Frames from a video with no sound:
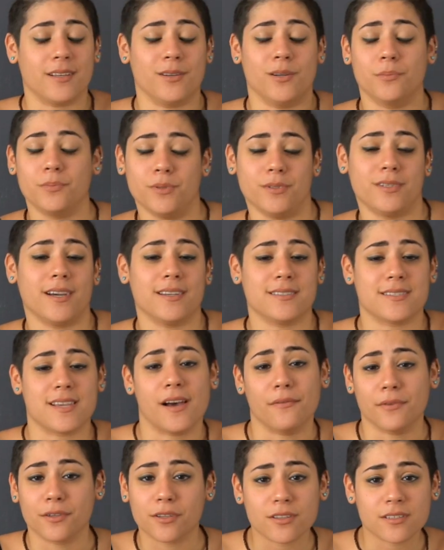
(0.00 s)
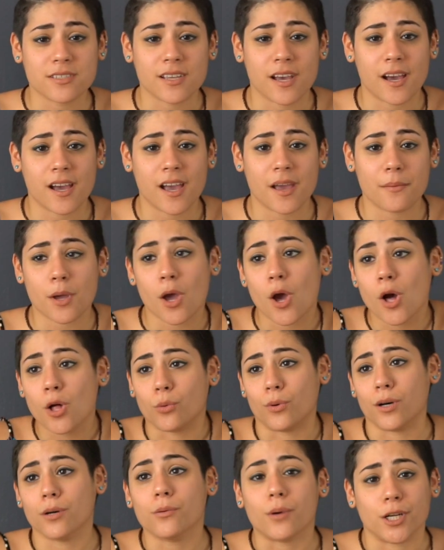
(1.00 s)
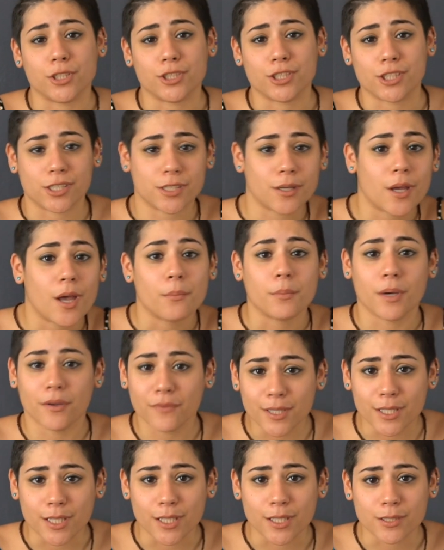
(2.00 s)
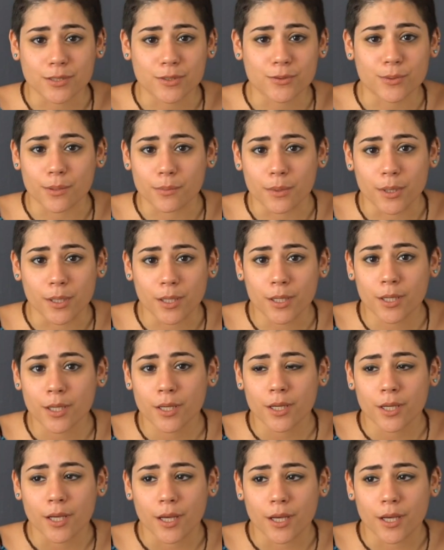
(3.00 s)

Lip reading: I hope you guys have a good time while watching my videos with me.